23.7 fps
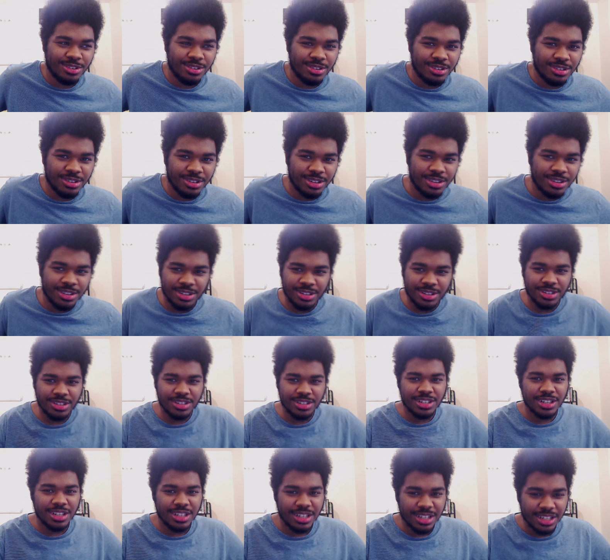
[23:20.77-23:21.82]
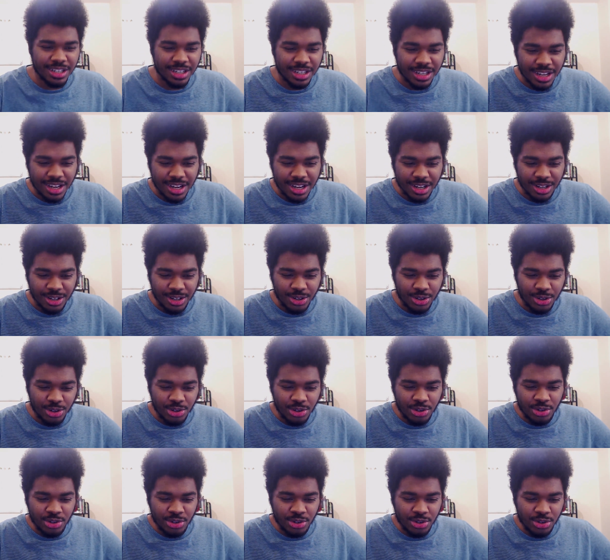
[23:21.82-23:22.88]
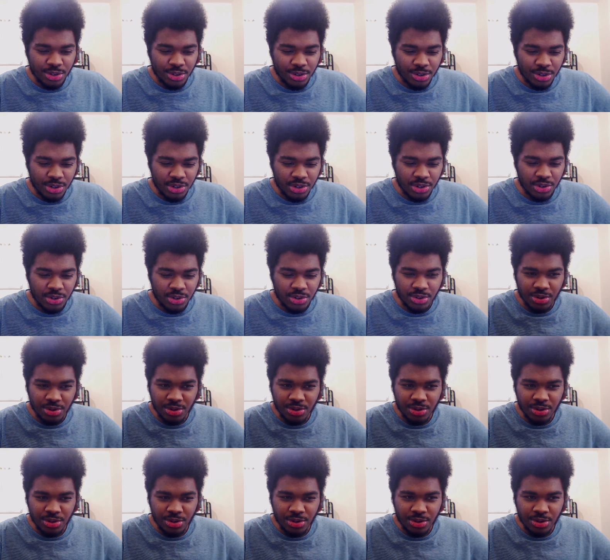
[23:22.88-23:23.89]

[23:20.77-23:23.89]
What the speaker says: Nobody speaks.